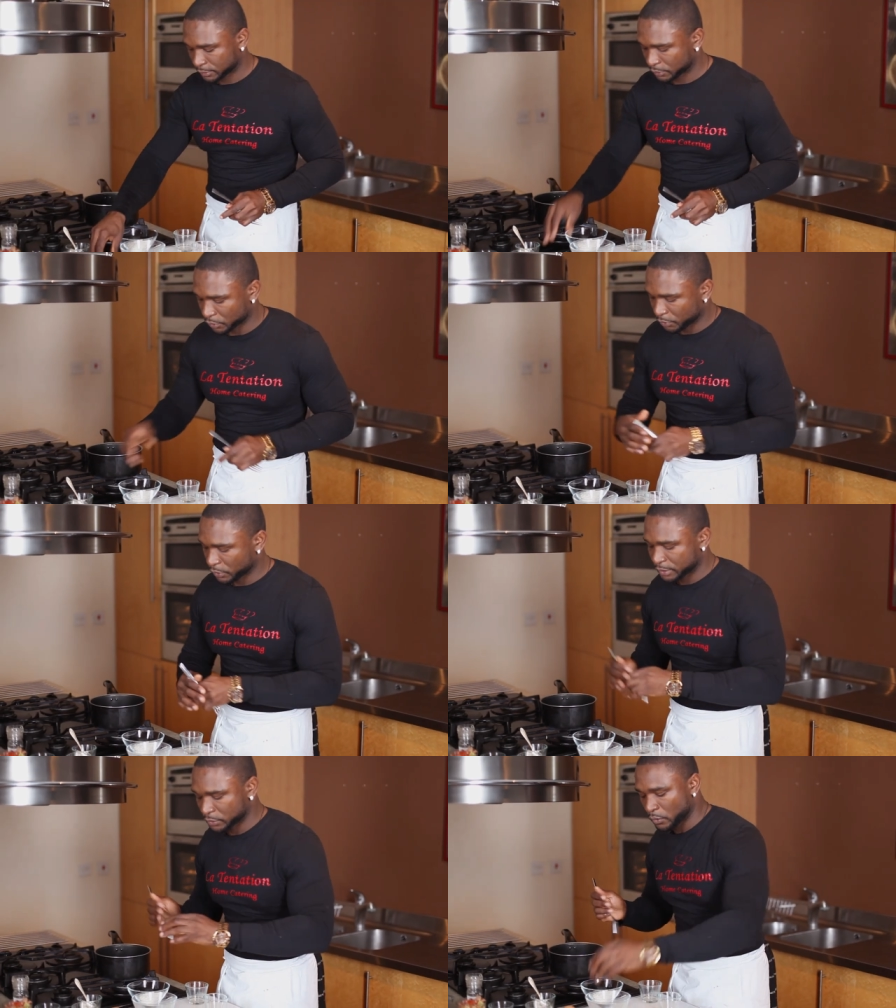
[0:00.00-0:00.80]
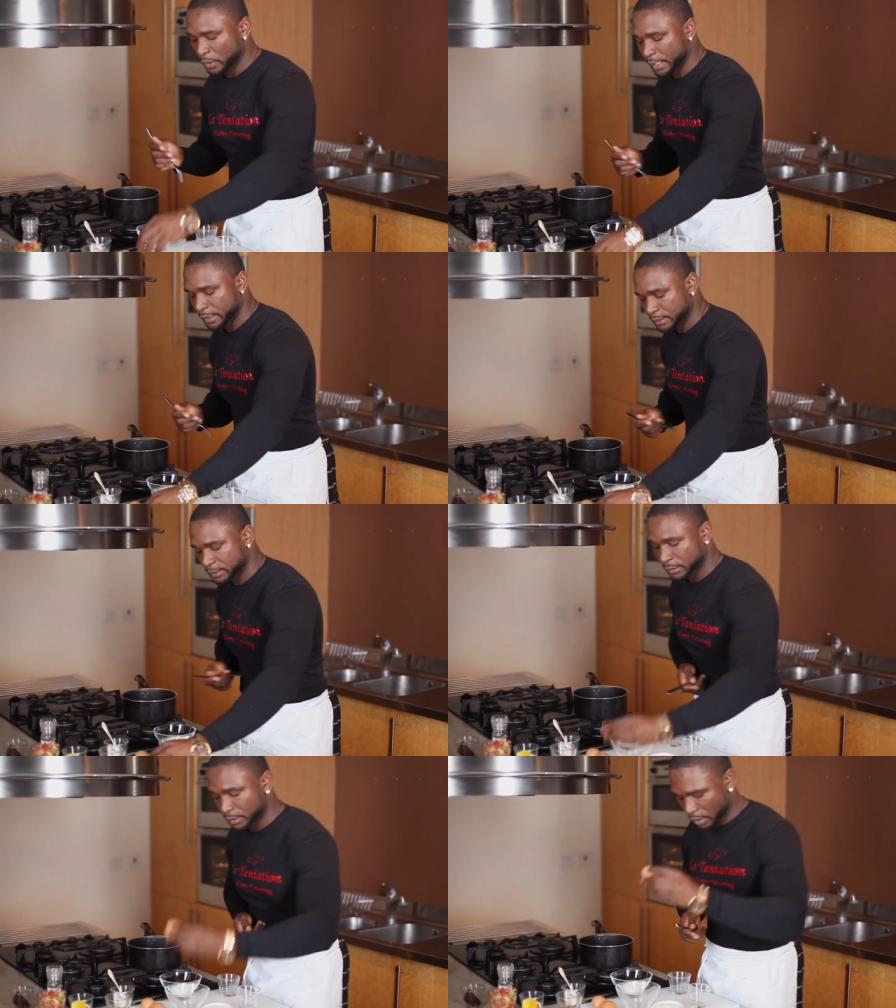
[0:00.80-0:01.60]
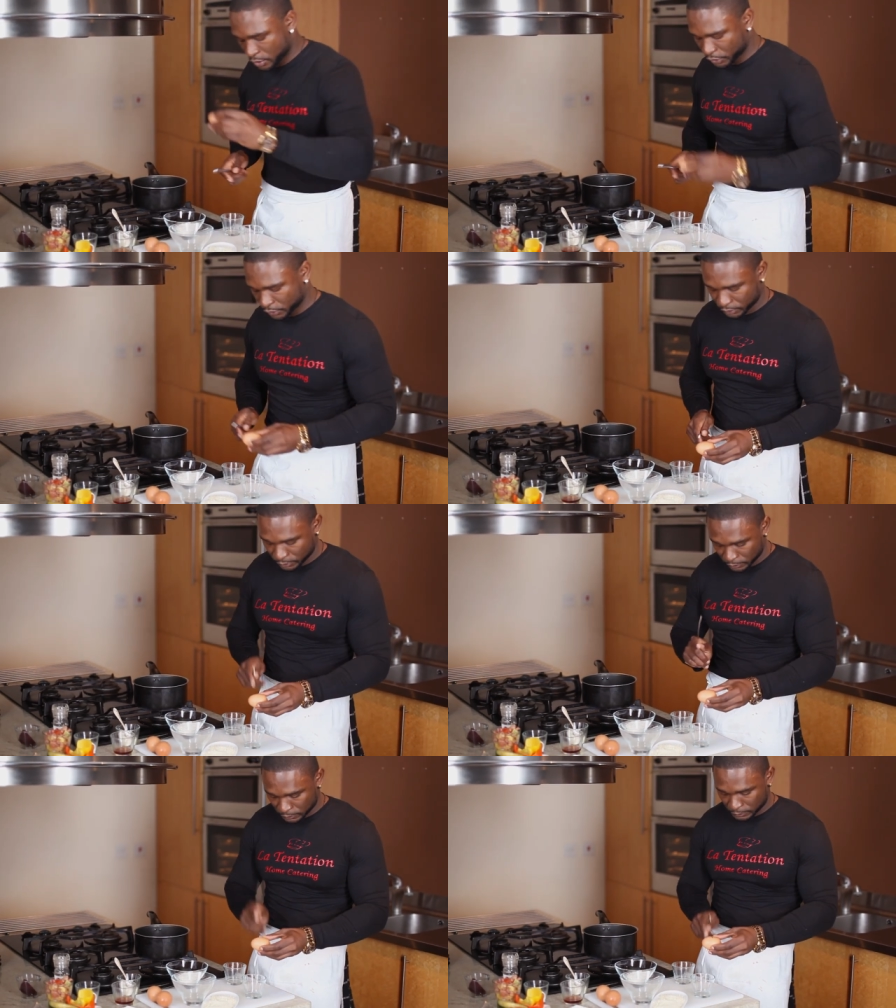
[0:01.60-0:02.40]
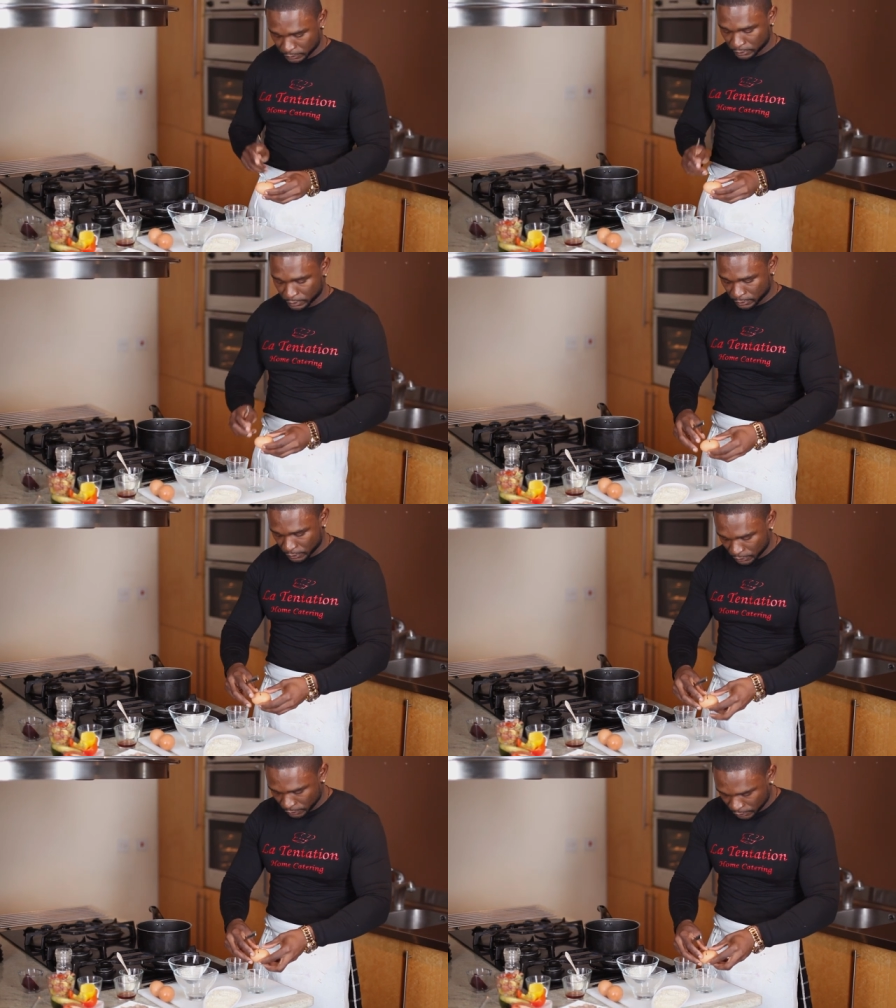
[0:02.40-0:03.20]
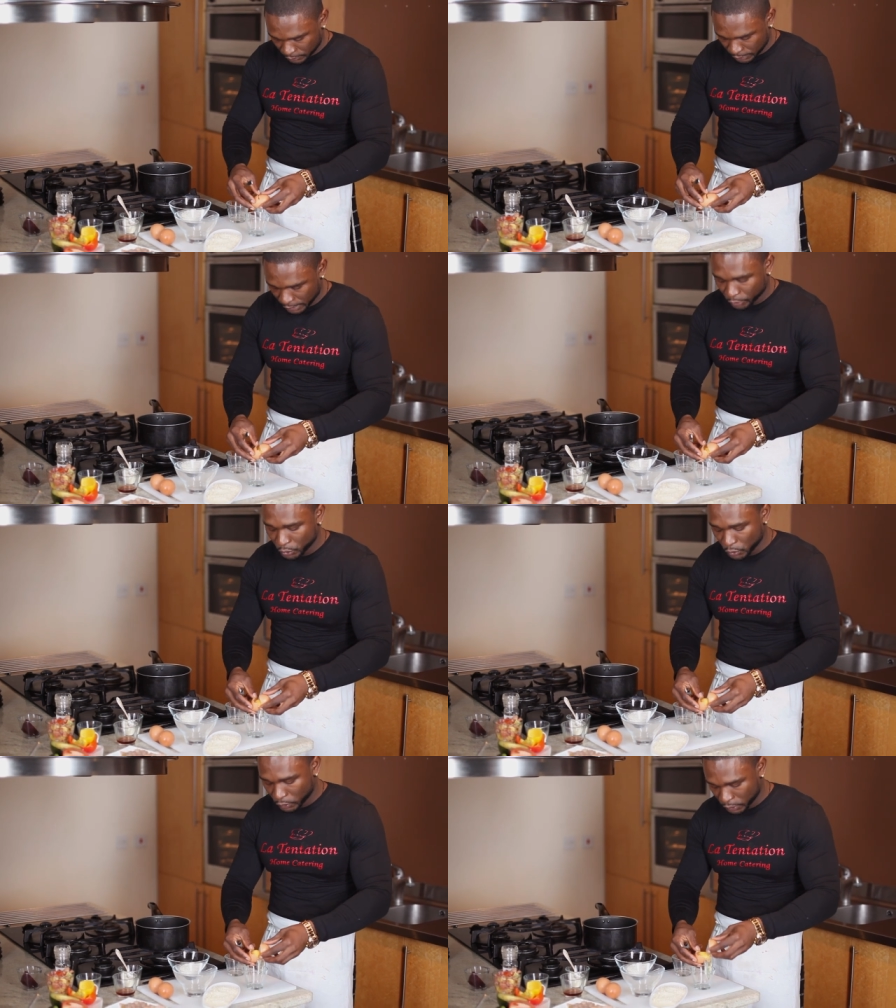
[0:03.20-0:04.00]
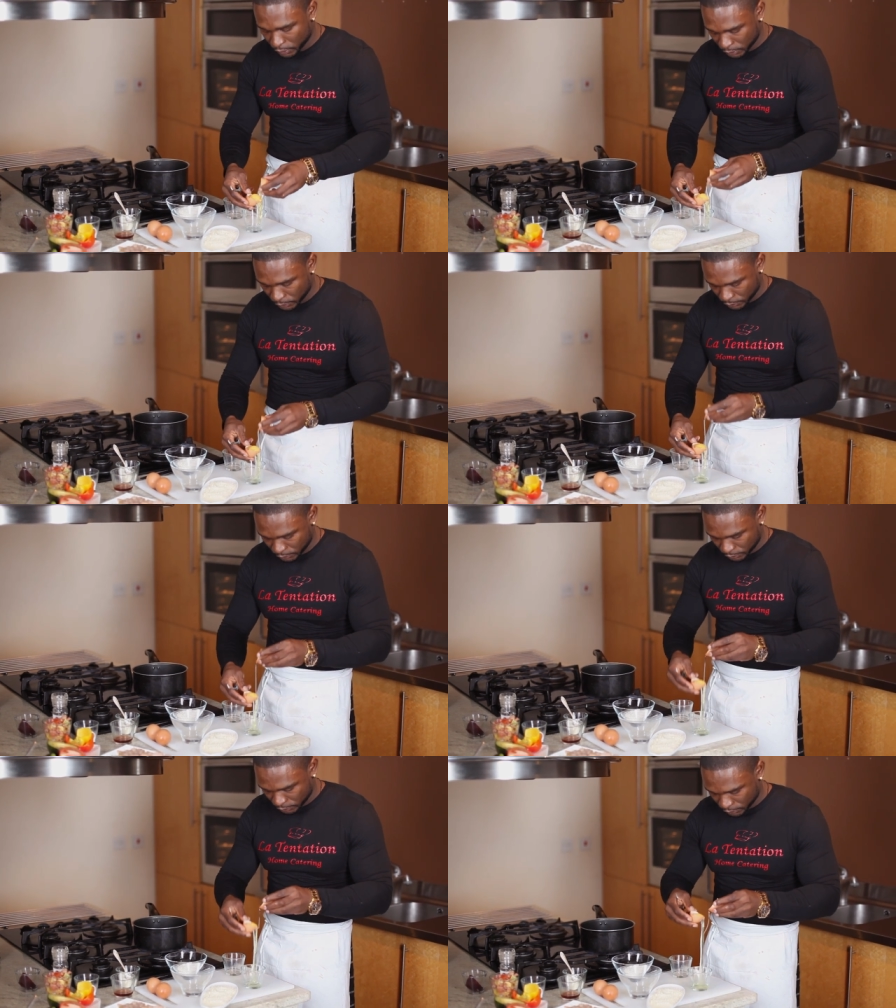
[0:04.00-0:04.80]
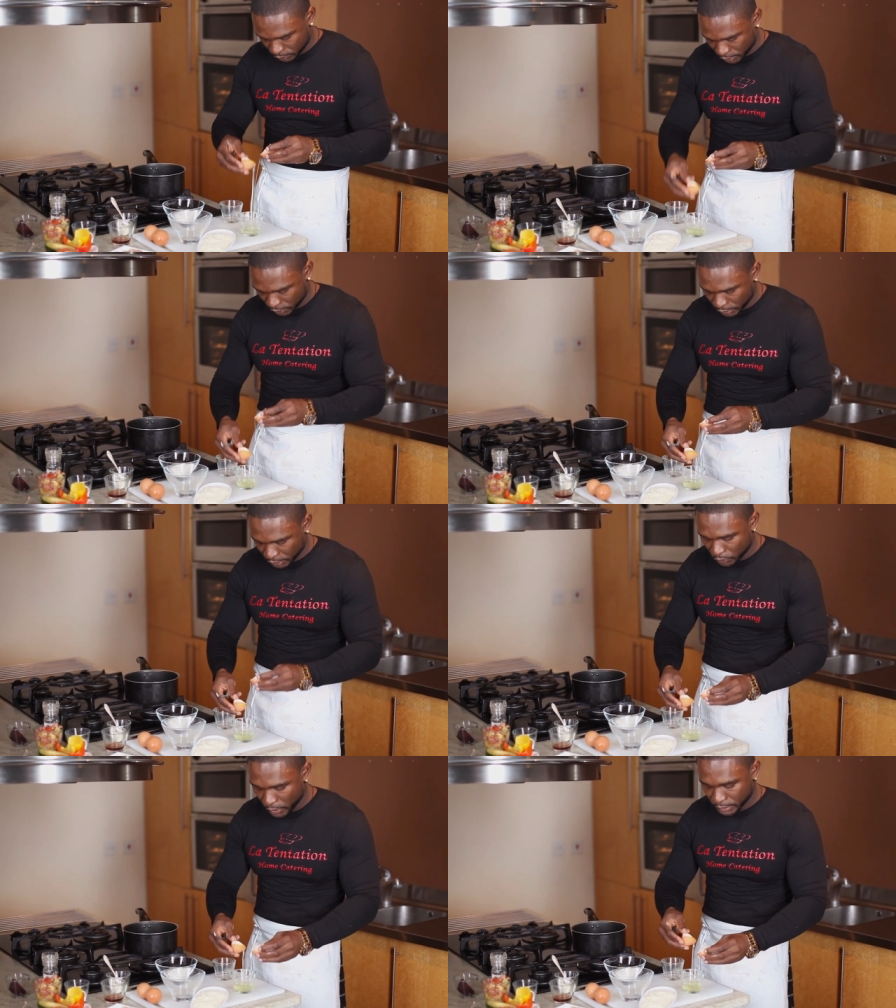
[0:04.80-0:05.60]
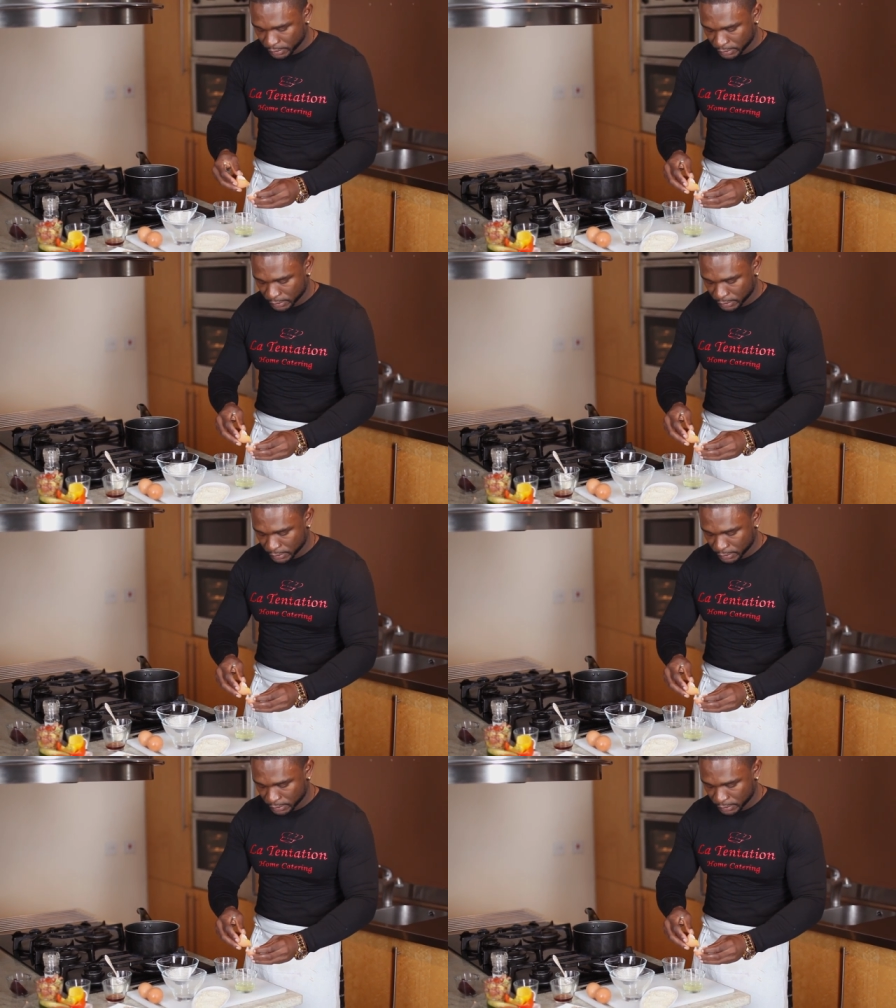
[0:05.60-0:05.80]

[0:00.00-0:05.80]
So because it's whole eggs, I'll just take the yolk. I don't need the white.